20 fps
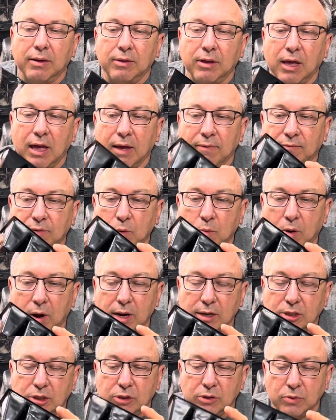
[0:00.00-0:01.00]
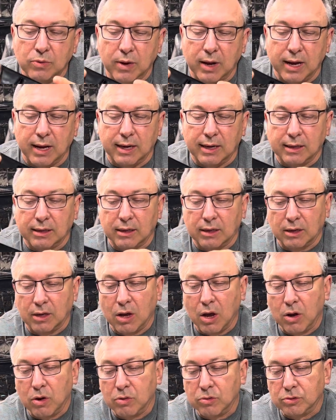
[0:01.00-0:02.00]
if you want to
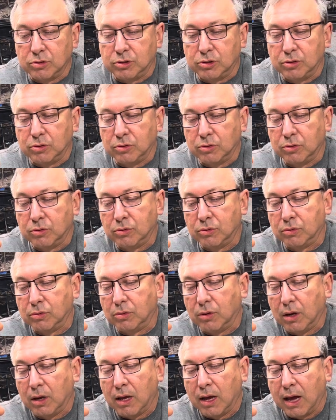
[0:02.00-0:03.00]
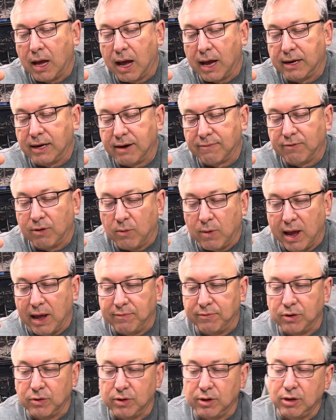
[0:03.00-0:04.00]
go to a different way of
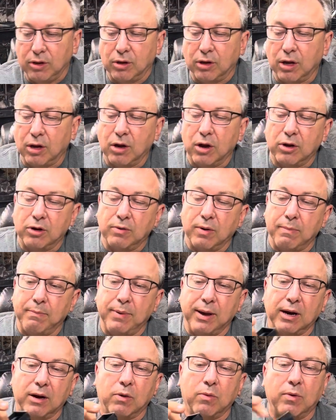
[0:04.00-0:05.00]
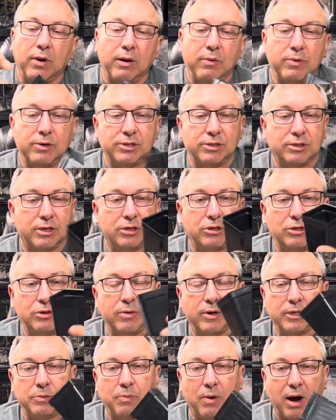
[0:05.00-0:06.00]
doing it, you can go to a bigger one, which is a
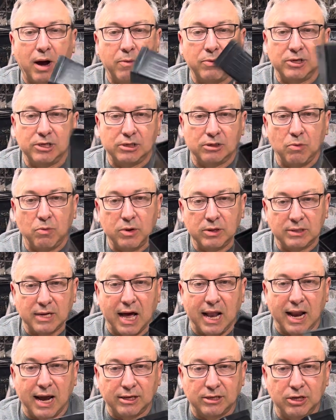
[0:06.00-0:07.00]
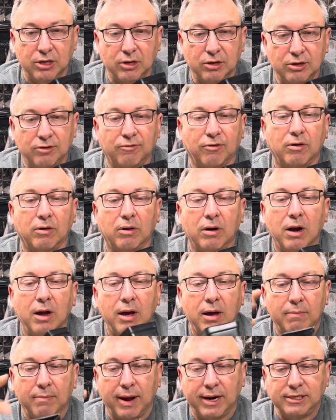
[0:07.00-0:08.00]
2-inch pot, which is the ones I like to use for
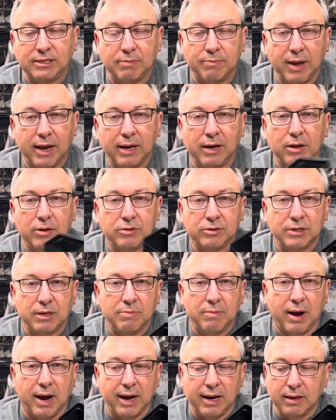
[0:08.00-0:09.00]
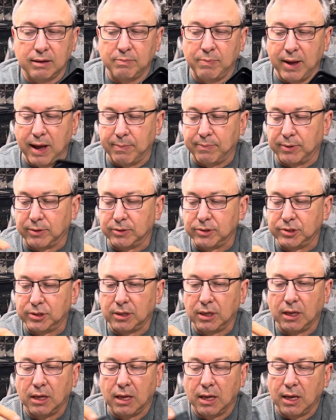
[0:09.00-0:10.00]
my tomatoes and my peppers.
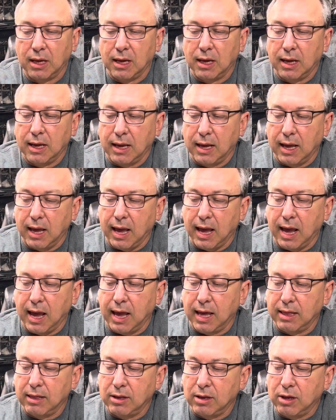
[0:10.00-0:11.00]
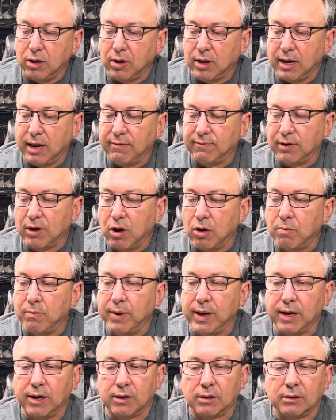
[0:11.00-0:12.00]
And you can even go
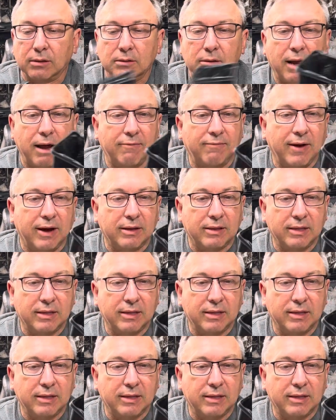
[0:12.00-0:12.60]
bigger. I found